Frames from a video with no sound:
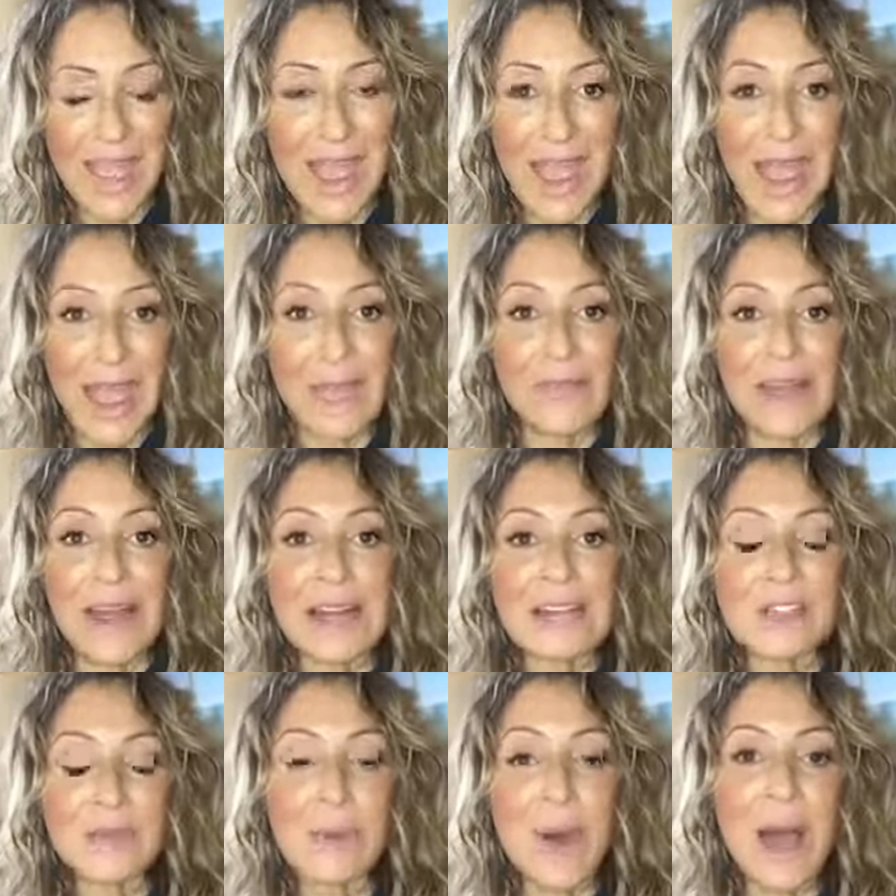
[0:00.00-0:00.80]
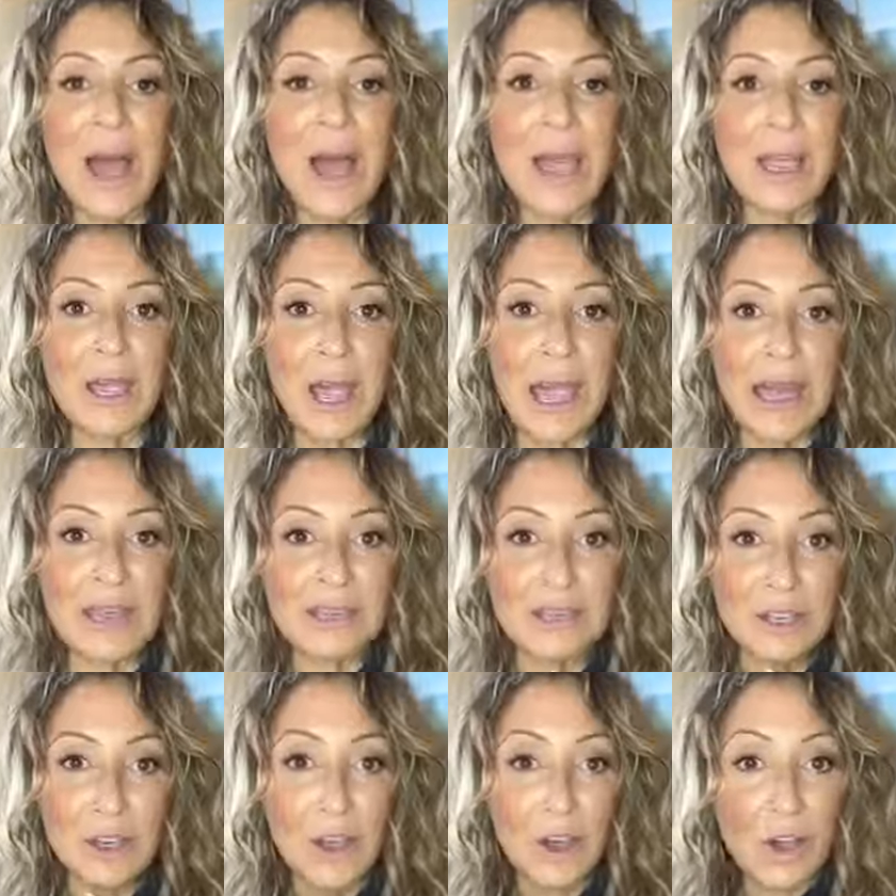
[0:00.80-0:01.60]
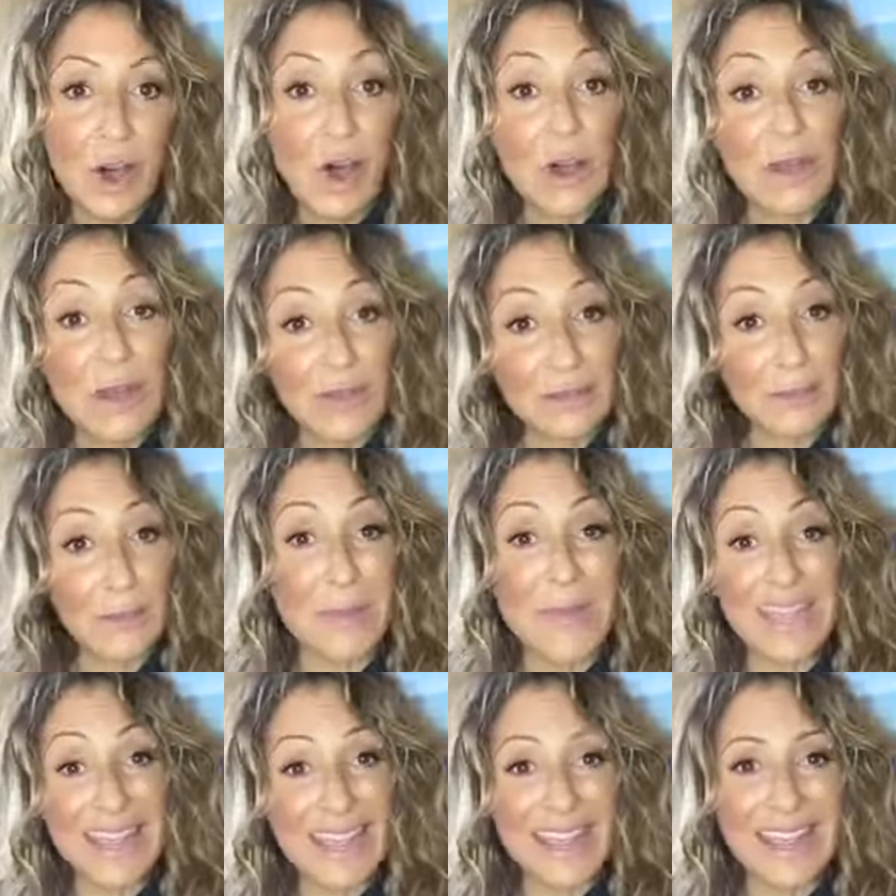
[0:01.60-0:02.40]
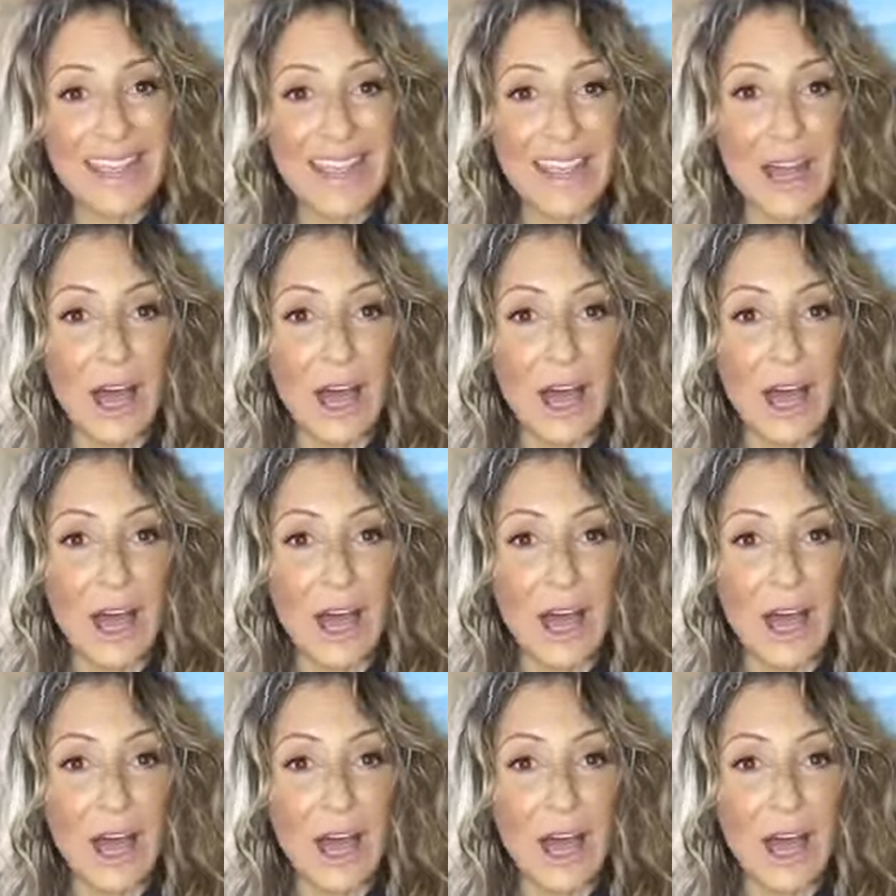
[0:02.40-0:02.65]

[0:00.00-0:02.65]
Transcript: And that's why at the beginning